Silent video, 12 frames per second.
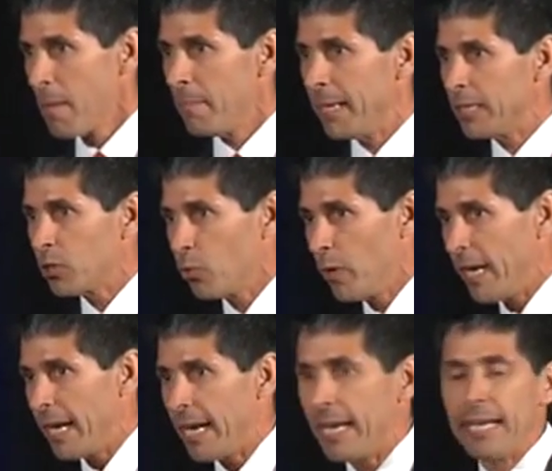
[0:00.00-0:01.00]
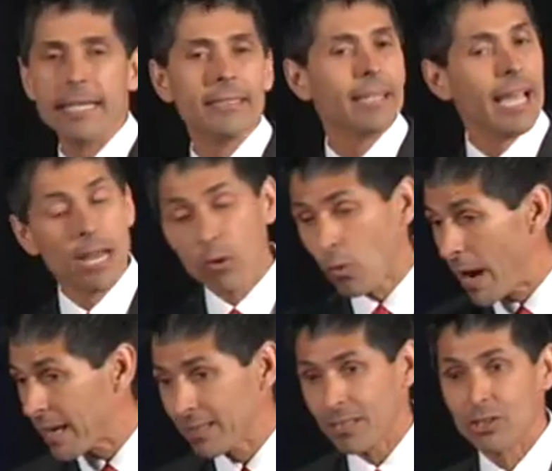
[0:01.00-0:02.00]
between a
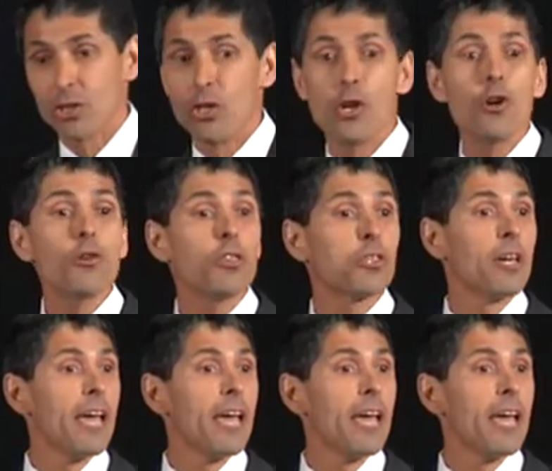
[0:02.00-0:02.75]
reckless youth